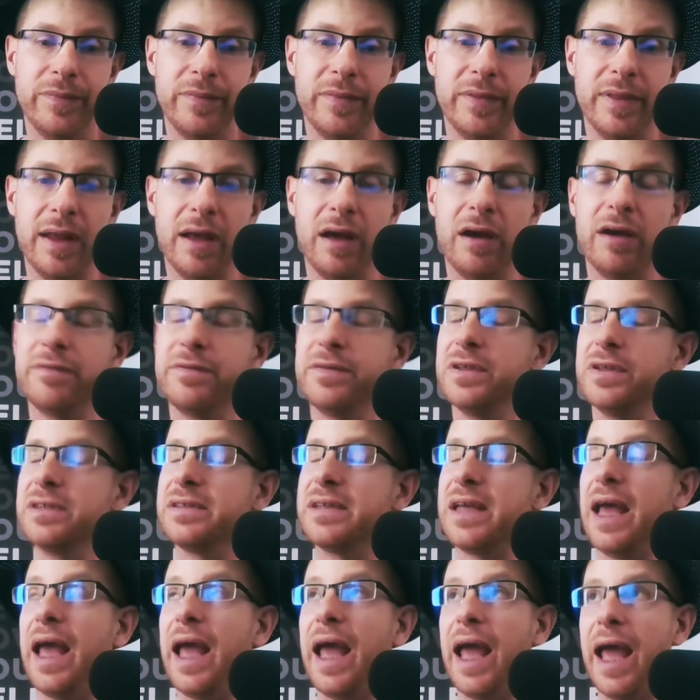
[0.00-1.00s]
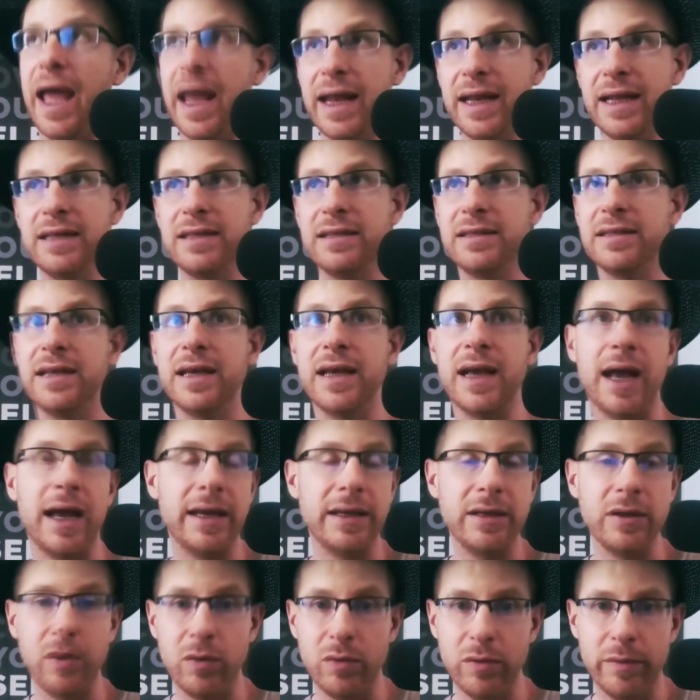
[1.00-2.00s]
Now, if there's anything I
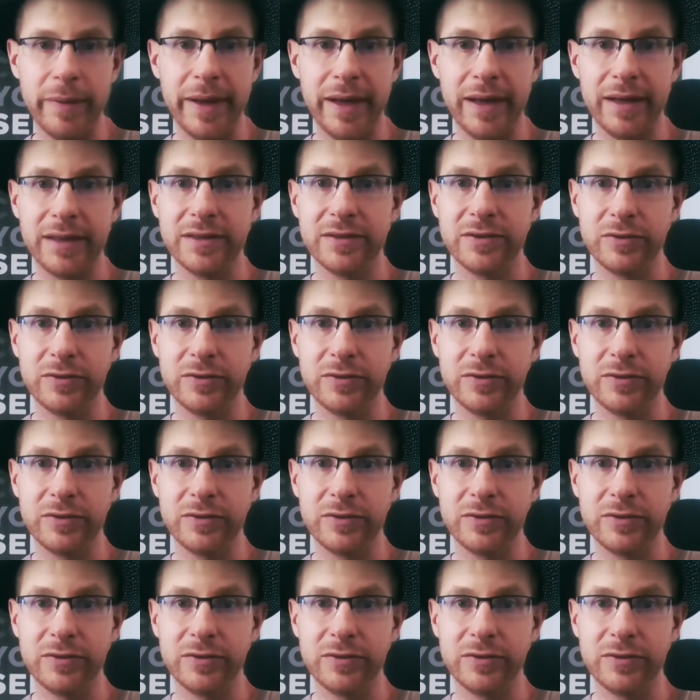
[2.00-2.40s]
know about,